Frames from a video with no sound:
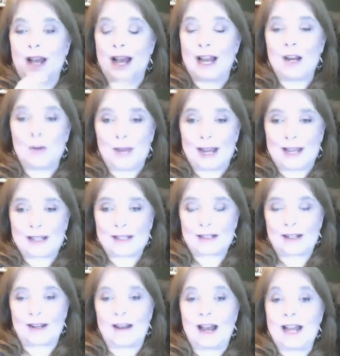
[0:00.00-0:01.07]
iOS
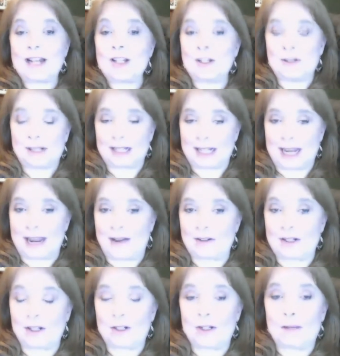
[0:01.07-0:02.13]
iTunes
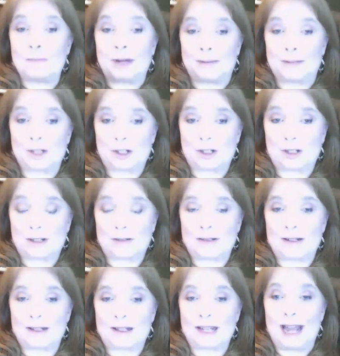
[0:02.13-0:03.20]
account so you can publish to
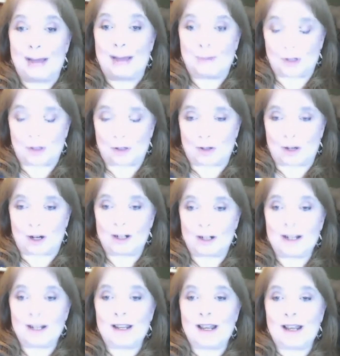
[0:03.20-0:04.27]
the Apple Store,
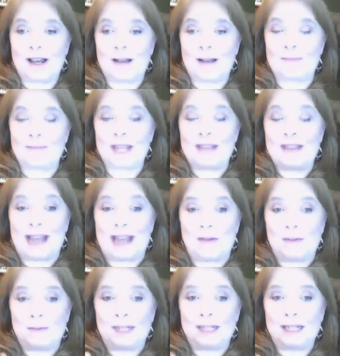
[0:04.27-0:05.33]
and that
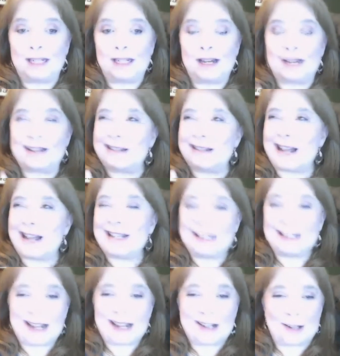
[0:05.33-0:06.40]
will be
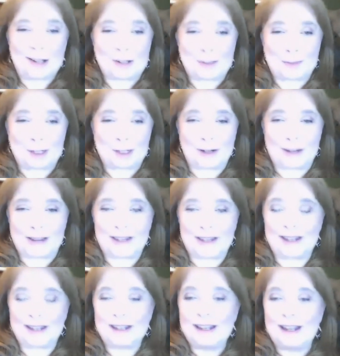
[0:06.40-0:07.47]
$99 per year, I
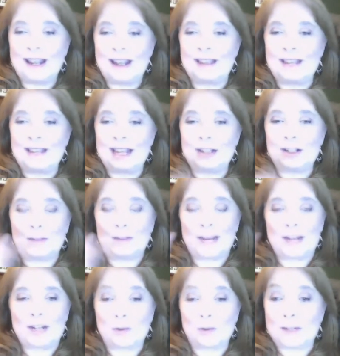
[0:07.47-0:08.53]
think. And then you'll
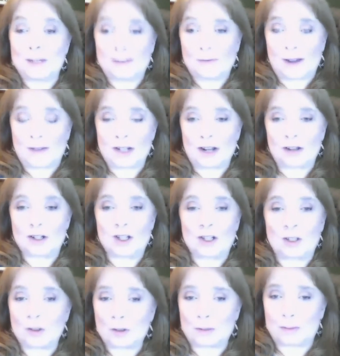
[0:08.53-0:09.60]
pay $25
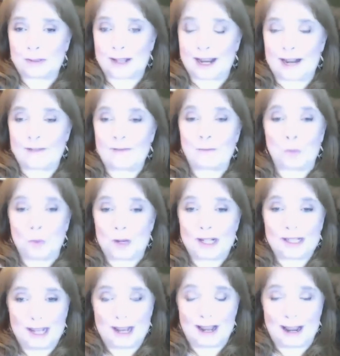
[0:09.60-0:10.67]
to Google Play
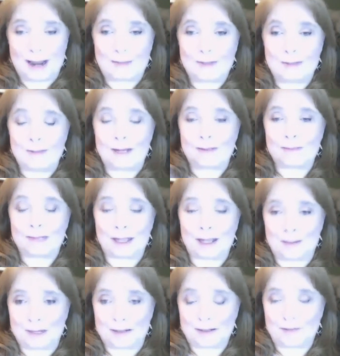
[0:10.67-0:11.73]
one time to be able to
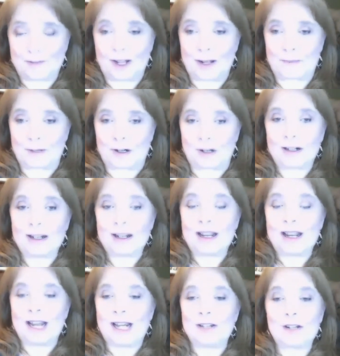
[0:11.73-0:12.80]
become a developer.
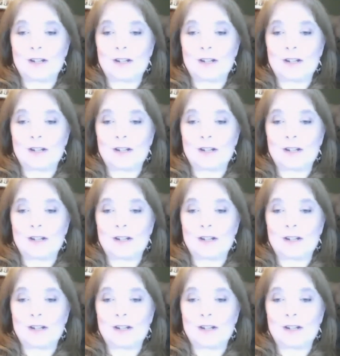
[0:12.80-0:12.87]
And you